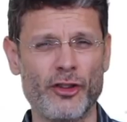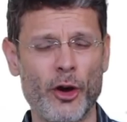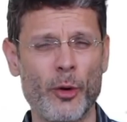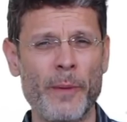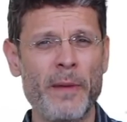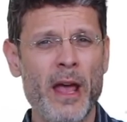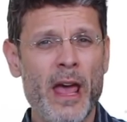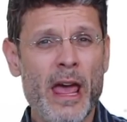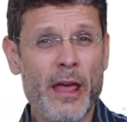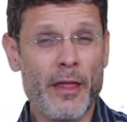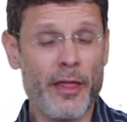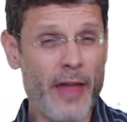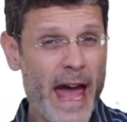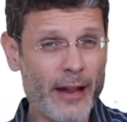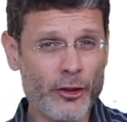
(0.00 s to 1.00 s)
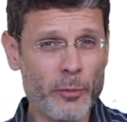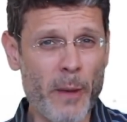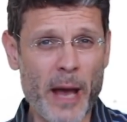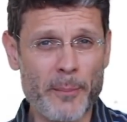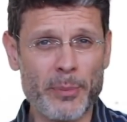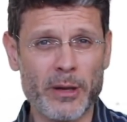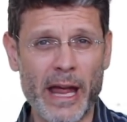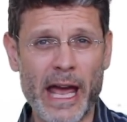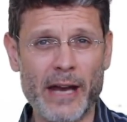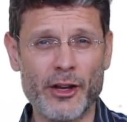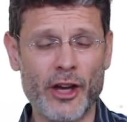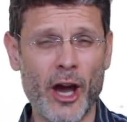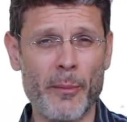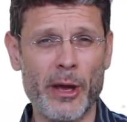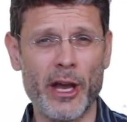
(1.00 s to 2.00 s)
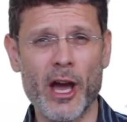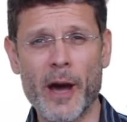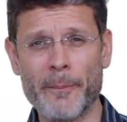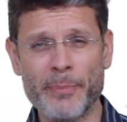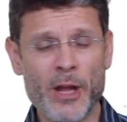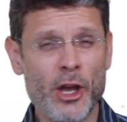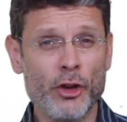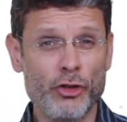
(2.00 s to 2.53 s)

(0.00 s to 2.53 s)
So that's my plan coming up.